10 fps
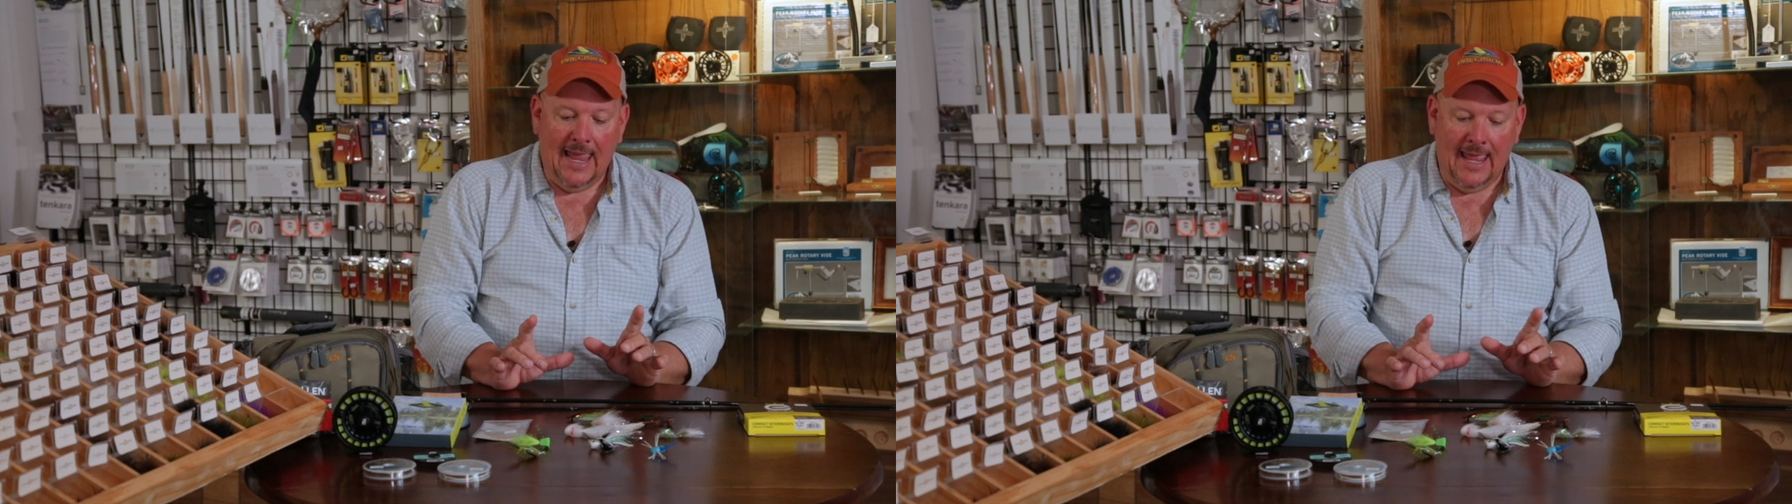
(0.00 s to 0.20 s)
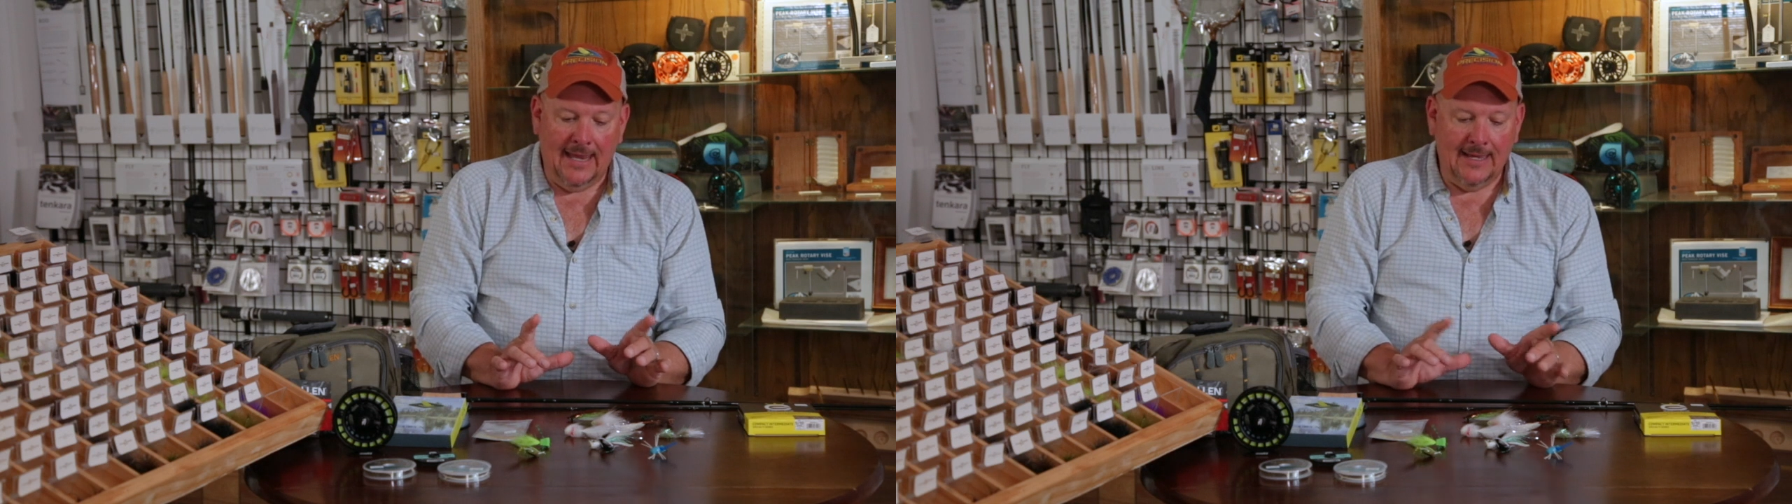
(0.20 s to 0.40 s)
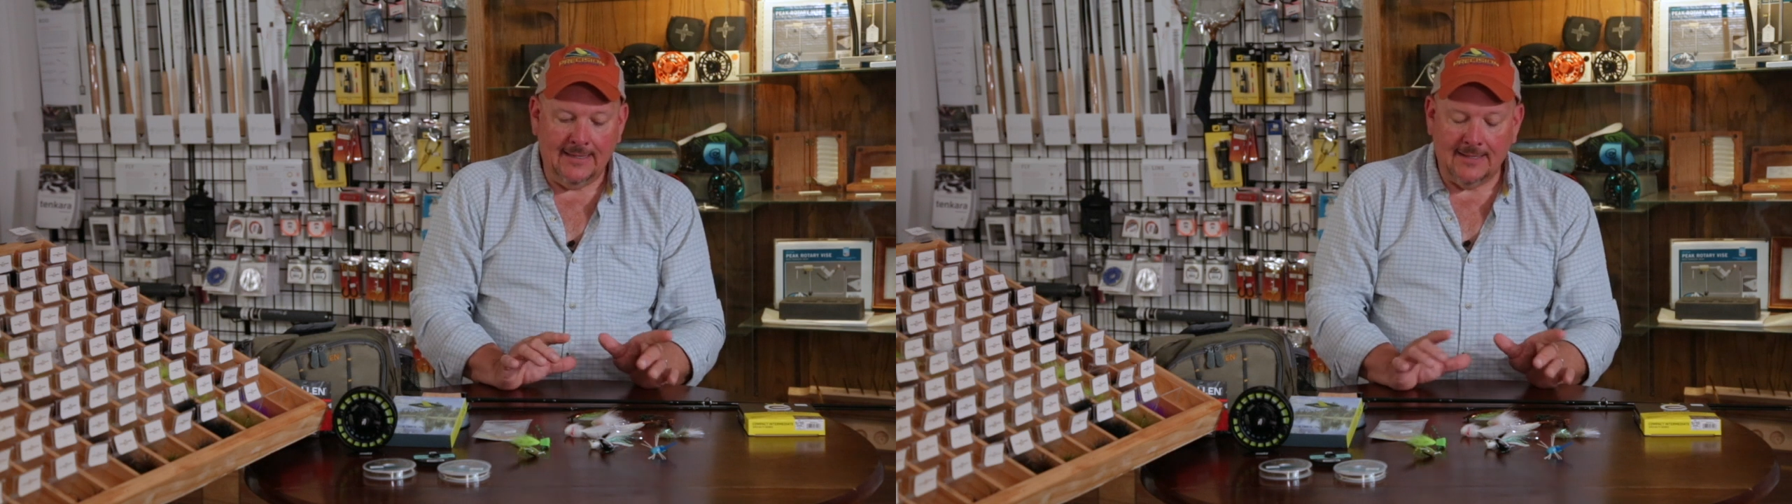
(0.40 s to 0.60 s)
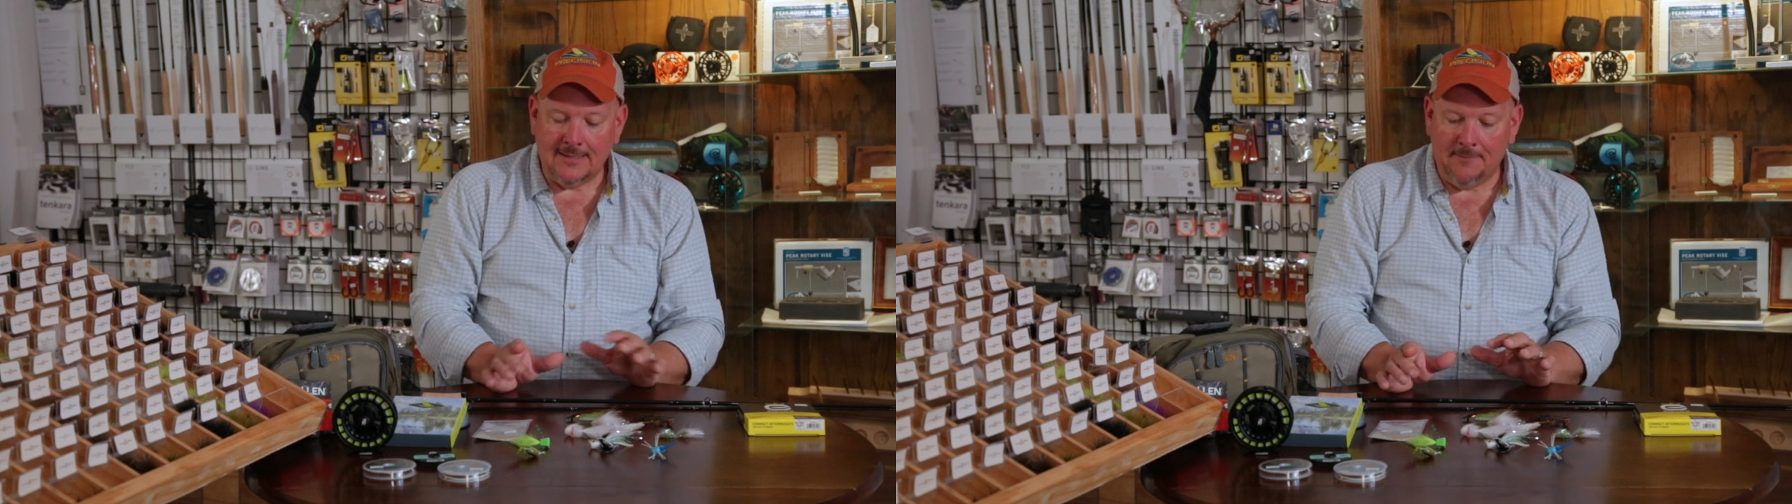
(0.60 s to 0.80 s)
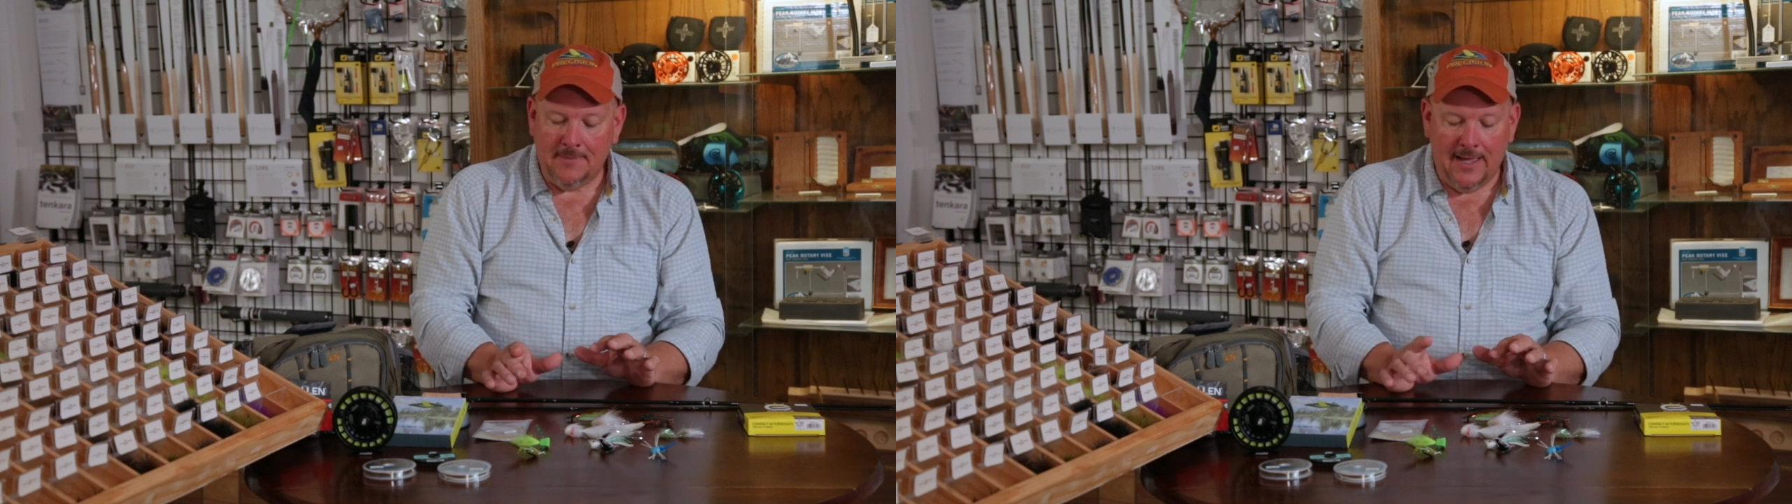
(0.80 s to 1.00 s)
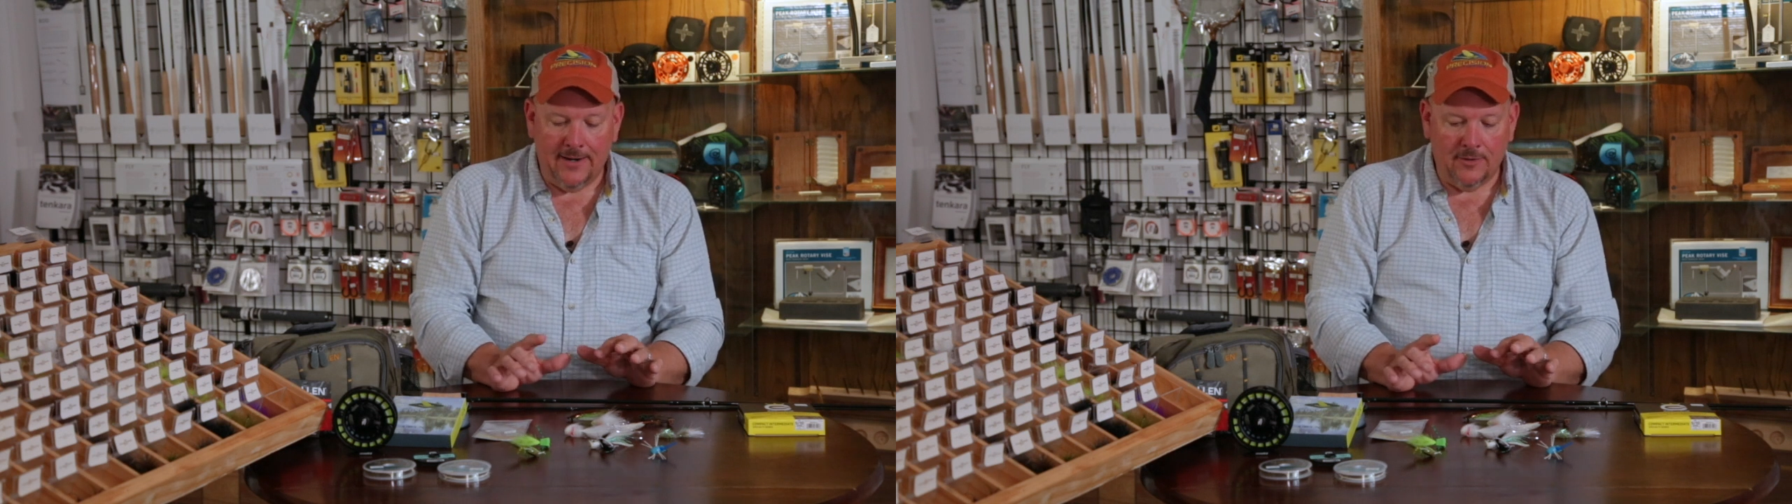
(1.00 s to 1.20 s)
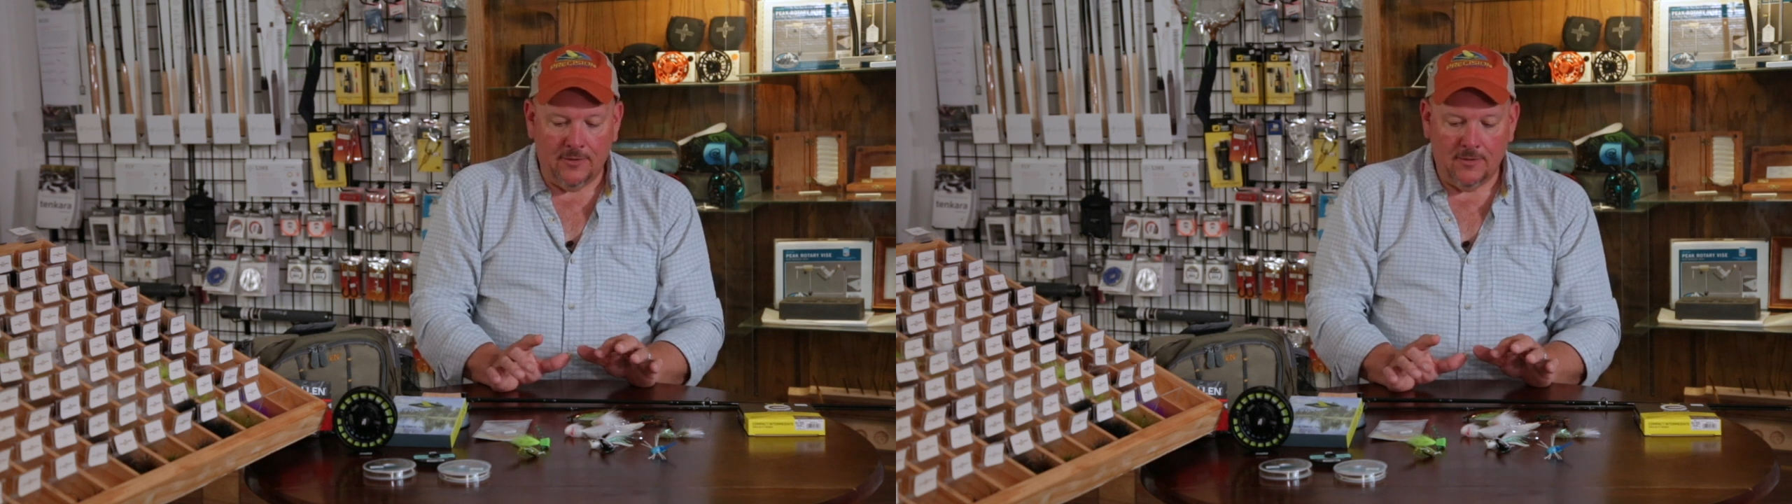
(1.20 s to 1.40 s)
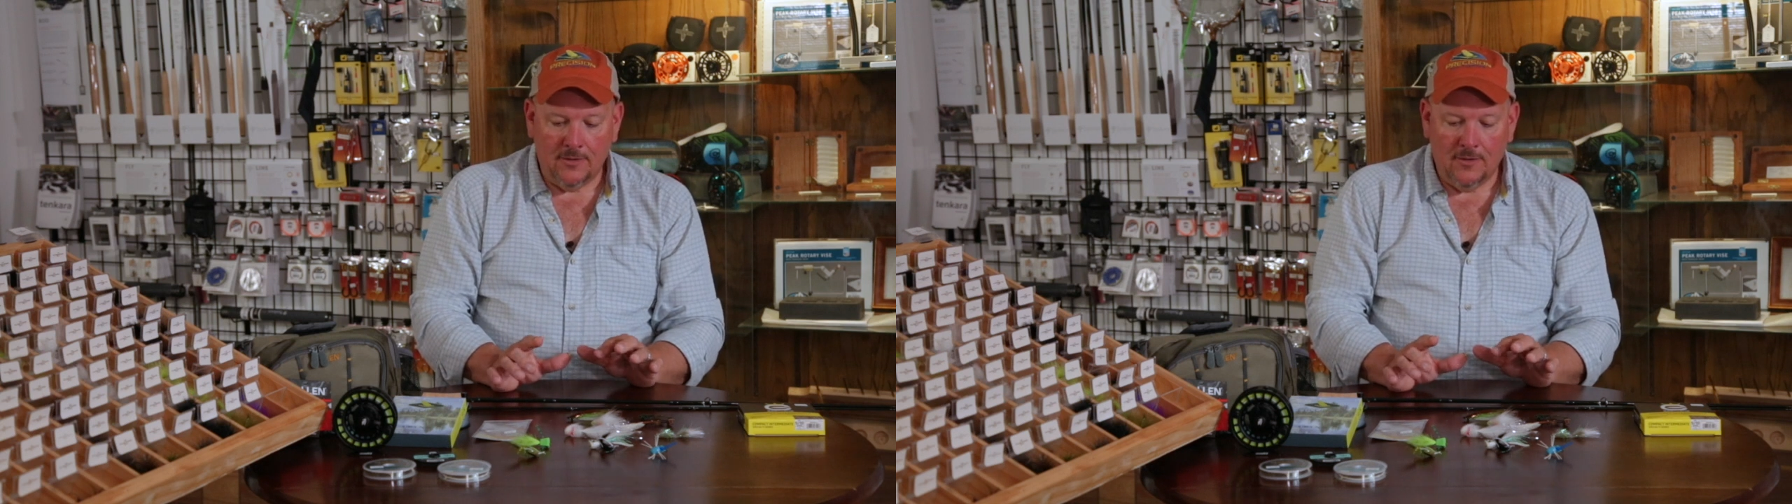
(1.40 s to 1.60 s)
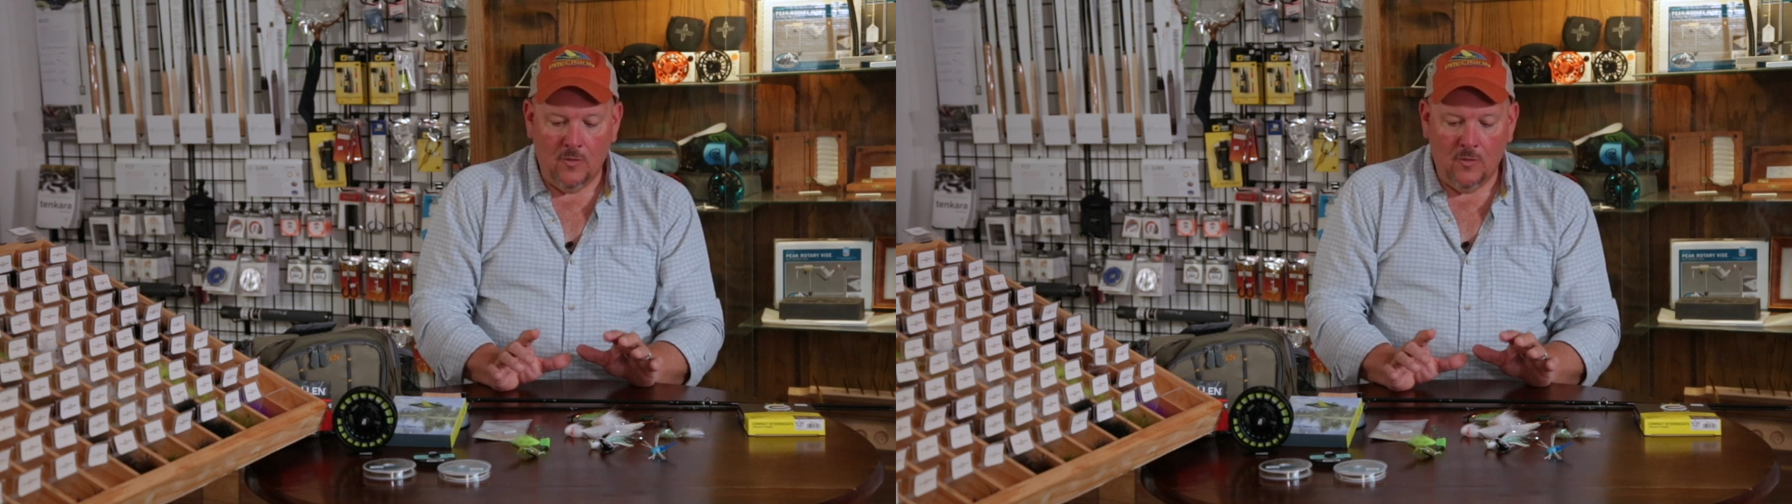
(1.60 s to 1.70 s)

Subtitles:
and it doesn't matter